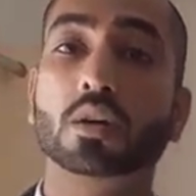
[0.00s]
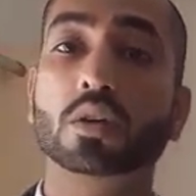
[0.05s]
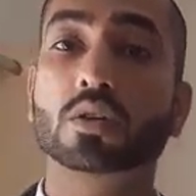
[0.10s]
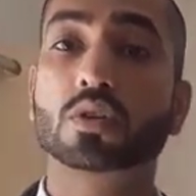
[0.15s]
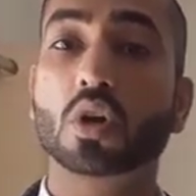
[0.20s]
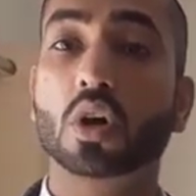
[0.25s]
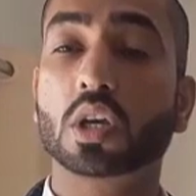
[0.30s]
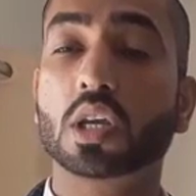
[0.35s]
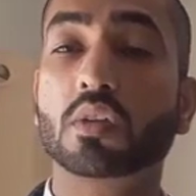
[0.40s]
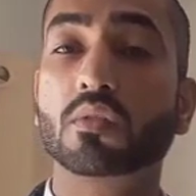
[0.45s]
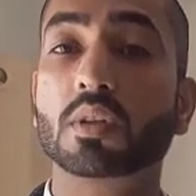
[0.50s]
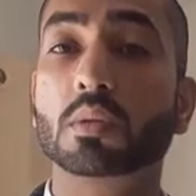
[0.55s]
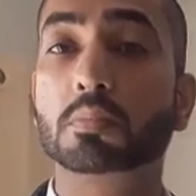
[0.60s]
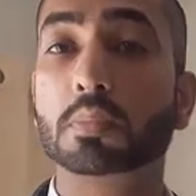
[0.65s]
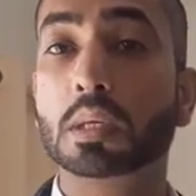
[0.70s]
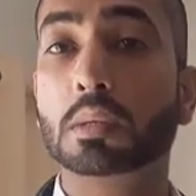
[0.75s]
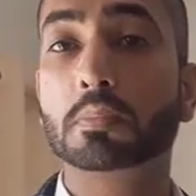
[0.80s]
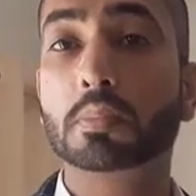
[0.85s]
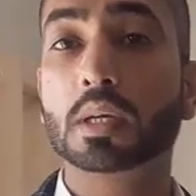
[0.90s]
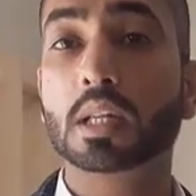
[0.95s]
talking with
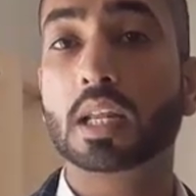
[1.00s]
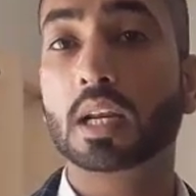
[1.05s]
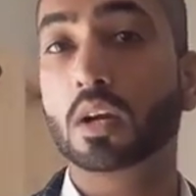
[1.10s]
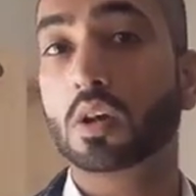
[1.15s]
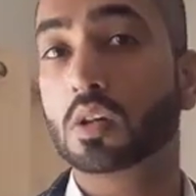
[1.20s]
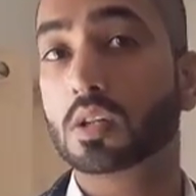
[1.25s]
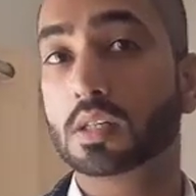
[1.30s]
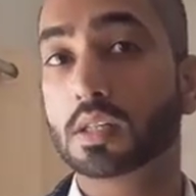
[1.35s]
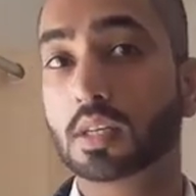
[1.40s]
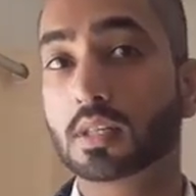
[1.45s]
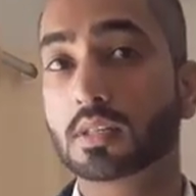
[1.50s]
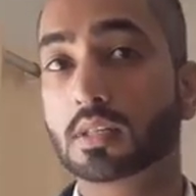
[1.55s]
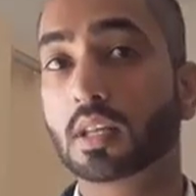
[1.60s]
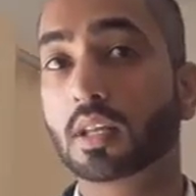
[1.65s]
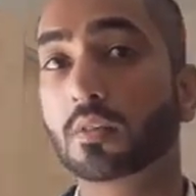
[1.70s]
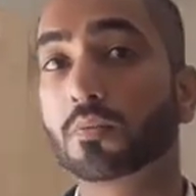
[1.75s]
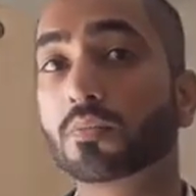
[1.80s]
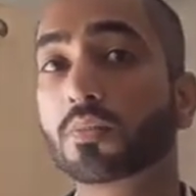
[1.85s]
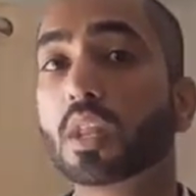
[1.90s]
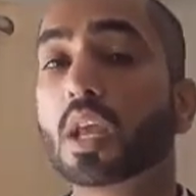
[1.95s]
people and all such
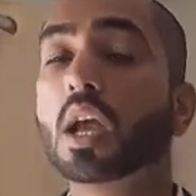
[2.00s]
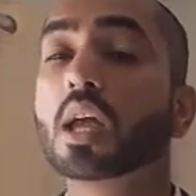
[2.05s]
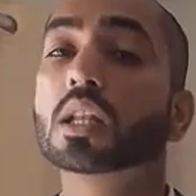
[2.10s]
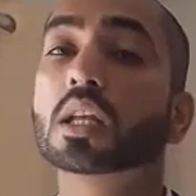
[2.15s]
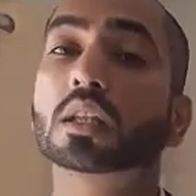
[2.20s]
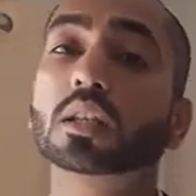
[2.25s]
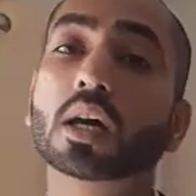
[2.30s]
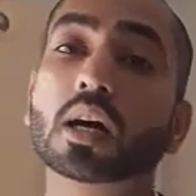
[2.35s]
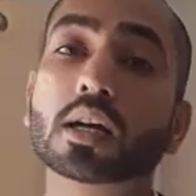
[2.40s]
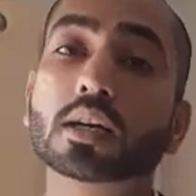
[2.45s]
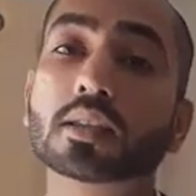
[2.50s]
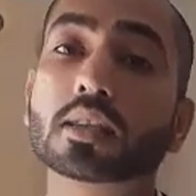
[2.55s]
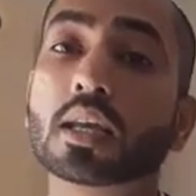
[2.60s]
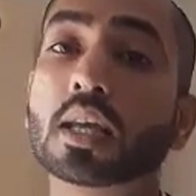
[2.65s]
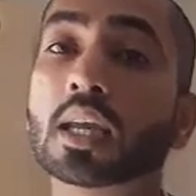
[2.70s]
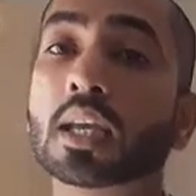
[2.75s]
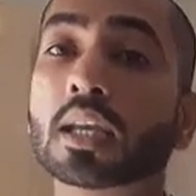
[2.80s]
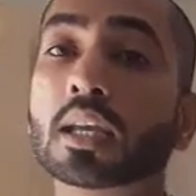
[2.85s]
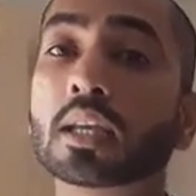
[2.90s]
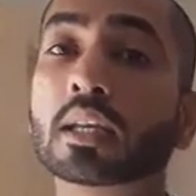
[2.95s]
things. The third
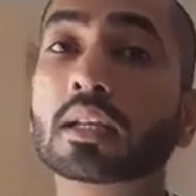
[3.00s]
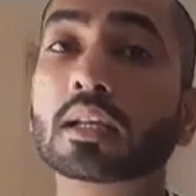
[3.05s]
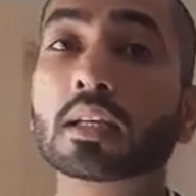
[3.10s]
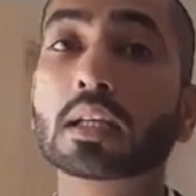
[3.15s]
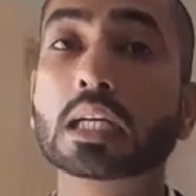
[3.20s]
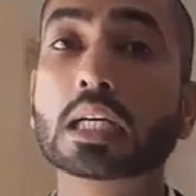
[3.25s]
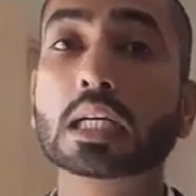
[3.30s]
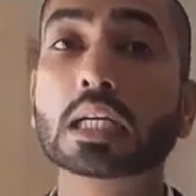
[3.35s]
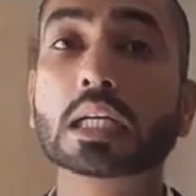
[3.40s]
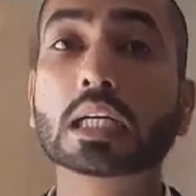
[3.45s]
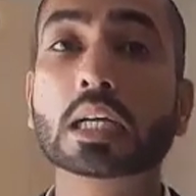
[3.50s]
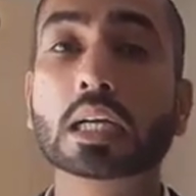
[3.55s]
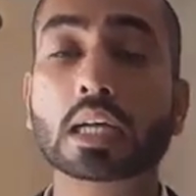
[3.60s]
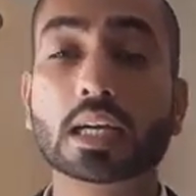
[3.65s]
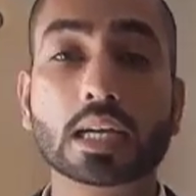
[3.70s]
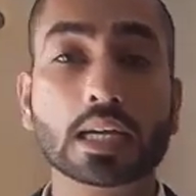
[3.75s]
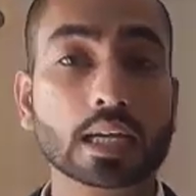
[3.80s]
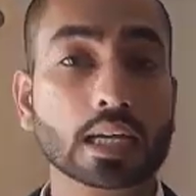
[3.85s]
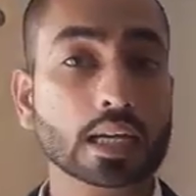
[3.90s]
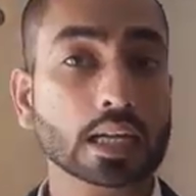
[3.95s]
thing
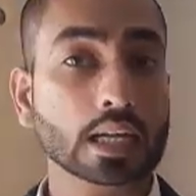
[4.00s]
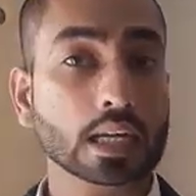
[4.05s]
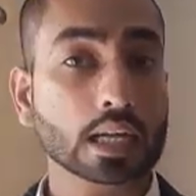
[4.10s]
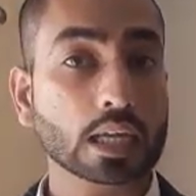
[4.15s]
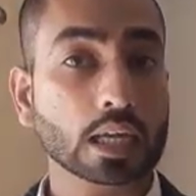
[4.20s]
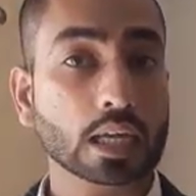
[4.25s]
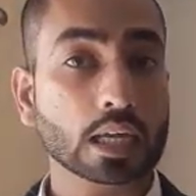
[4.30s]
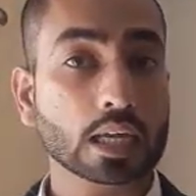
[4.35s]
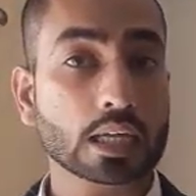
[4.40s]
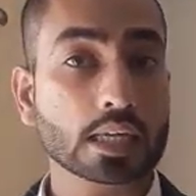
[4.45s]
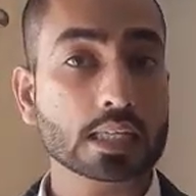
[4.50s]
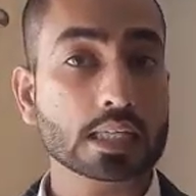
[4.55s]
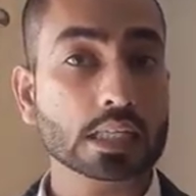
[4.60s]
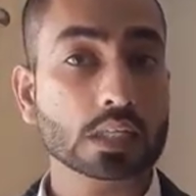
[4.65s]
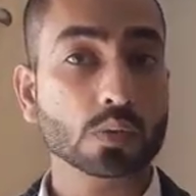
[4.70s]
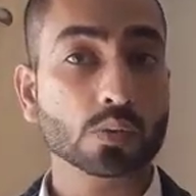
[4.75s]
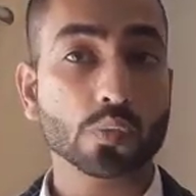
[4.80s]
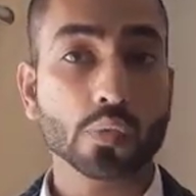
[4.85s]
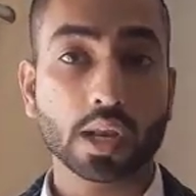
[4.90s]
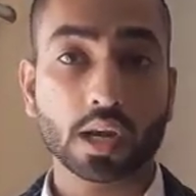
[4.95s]

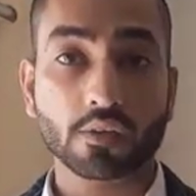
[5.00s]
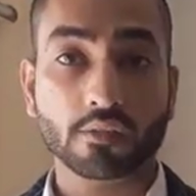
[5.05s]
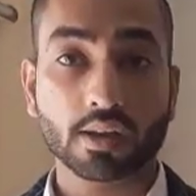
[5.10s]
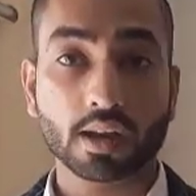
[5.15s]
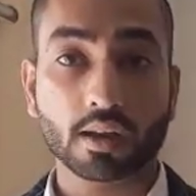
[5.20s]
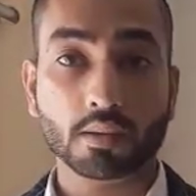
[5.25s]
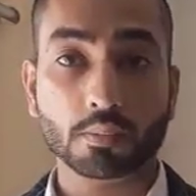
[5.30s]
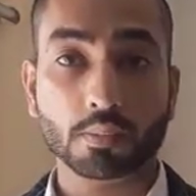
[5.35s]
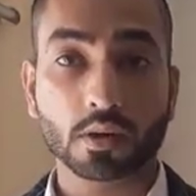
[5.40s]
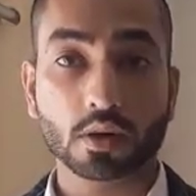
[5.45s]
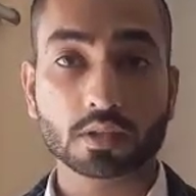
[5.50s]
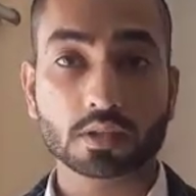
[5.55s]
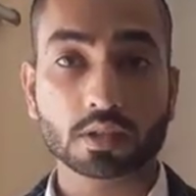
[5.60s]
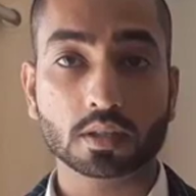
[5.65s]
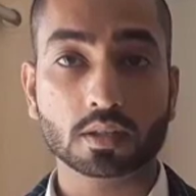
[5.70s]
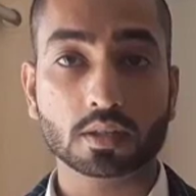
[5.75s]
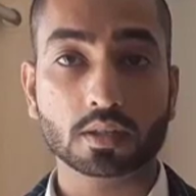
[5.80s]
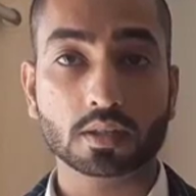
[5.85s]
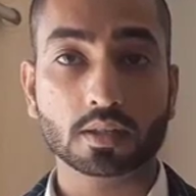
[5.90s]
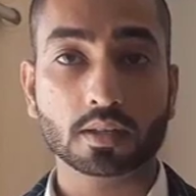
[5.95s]
is very, very
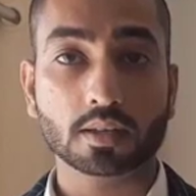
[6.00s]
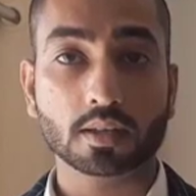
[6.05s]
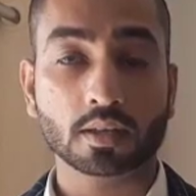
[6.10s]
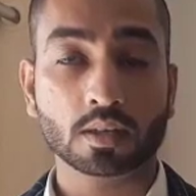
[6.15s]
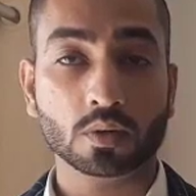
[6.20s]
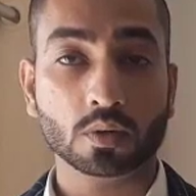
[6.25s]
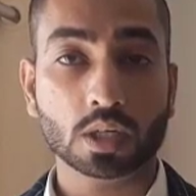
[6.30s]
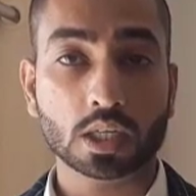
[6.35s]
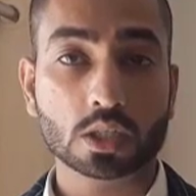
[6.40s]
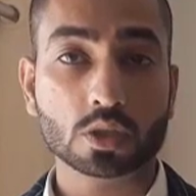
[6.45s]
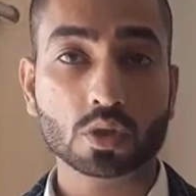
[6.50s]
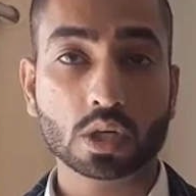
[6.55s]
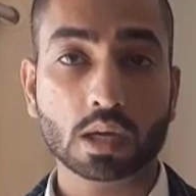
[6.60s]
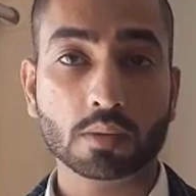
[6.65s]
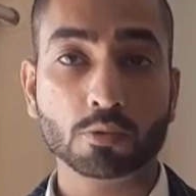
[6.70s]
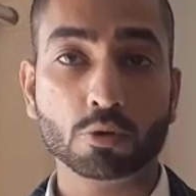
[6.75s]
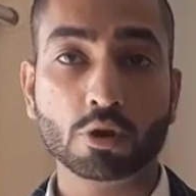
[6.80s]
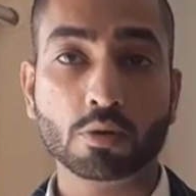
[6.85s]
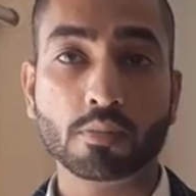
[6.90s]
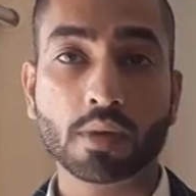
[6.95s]
important. You need to
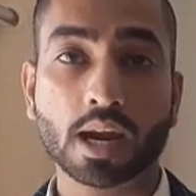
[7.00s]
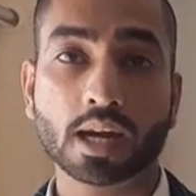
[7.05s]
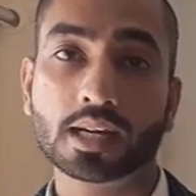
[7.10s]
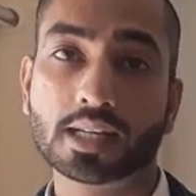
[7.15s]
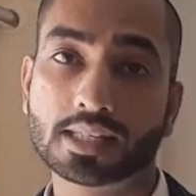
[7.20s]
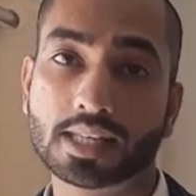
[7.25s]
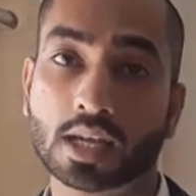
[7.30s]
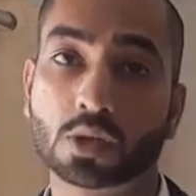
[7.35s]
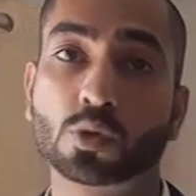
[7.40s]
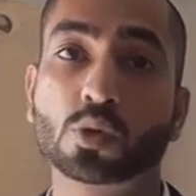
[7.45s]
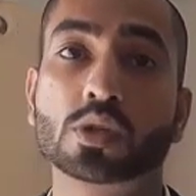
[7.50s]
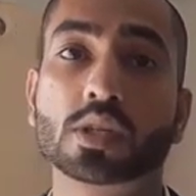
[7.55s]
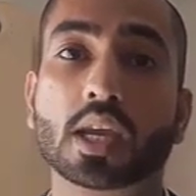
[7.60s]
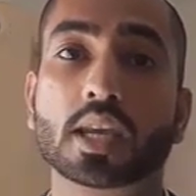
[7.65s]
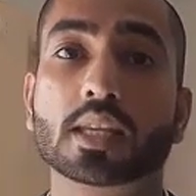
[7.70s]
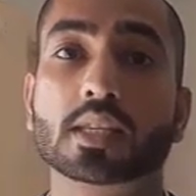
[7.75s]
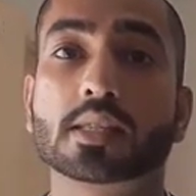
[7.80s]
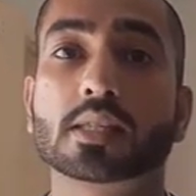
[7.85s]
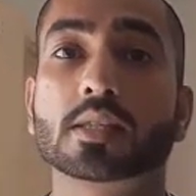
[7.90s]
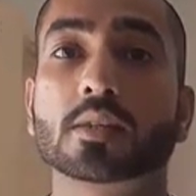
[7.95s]
keep in your mind is
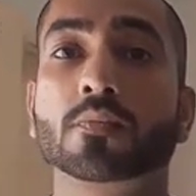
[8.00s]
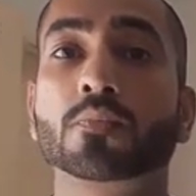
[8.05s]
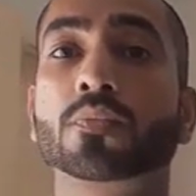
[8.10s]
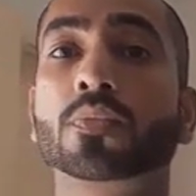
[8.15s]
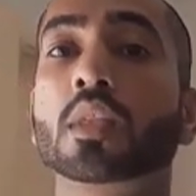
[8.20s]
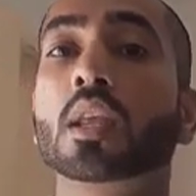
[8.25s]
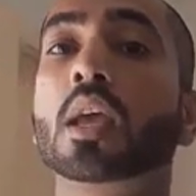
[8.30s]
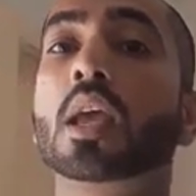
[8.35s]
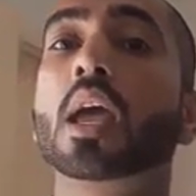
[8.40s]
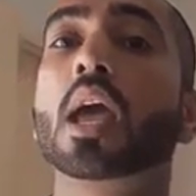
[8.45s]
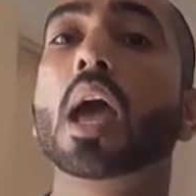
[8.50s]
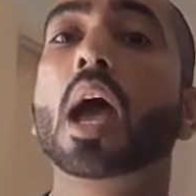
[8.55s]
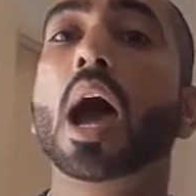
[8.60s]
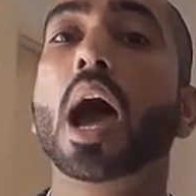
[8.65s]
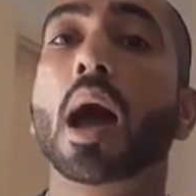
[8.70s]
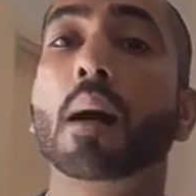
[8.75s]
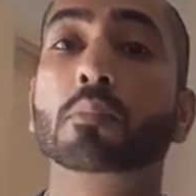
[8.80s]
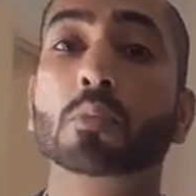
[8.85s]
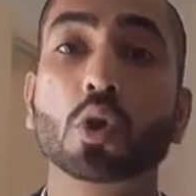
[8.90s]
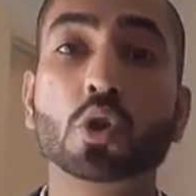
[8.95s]
exercise.
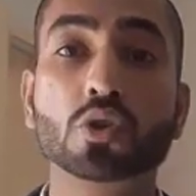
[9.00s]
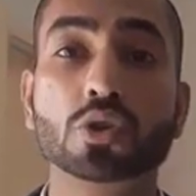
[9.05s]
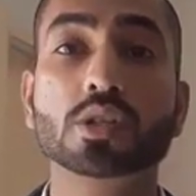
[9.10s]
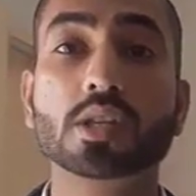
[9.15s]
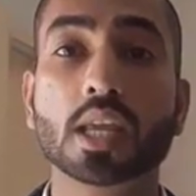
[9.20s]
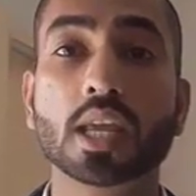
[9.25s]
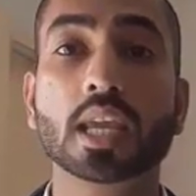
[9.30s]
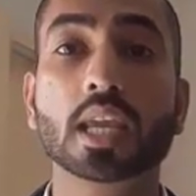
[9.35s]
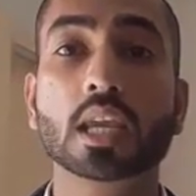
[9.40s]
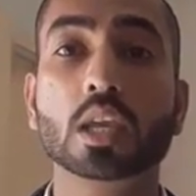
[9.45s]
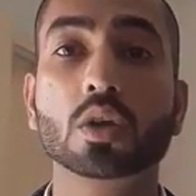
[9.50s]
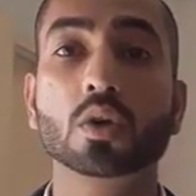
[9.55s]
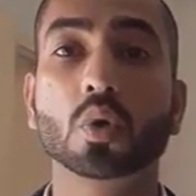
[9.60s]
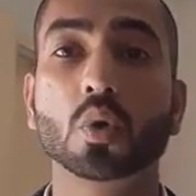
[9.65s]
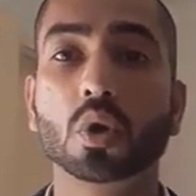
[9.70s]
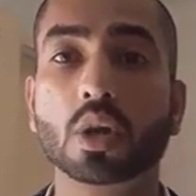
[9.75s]
I'm not saying you're